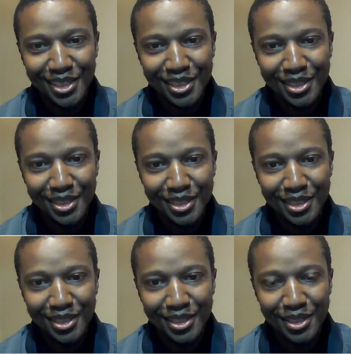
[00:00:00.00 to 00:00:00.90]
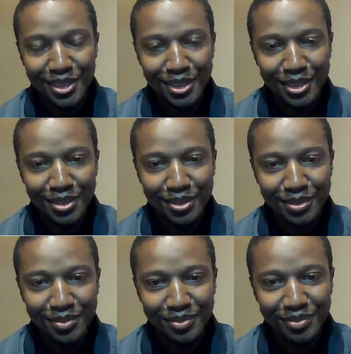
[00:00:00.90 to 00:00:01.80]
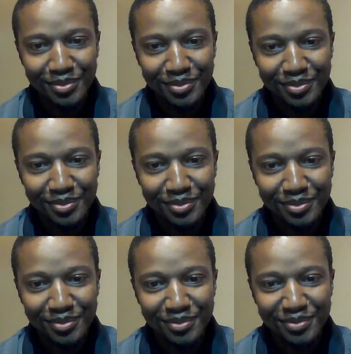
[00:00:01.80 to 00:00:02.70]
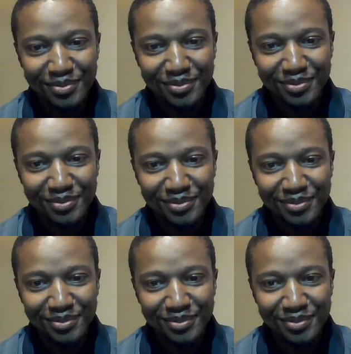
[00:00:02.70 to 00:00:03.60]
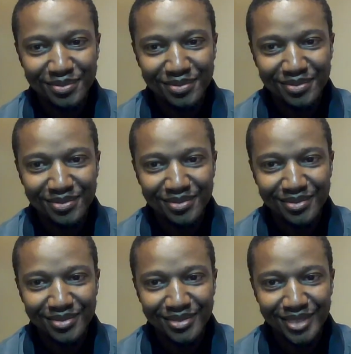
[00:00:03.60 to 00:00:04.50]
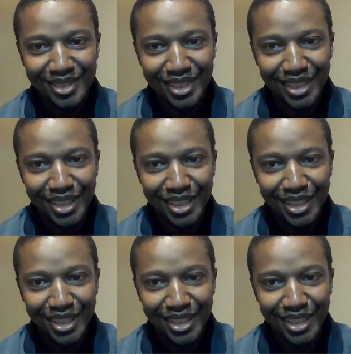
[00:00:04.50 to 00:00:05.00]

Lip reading: [no speech]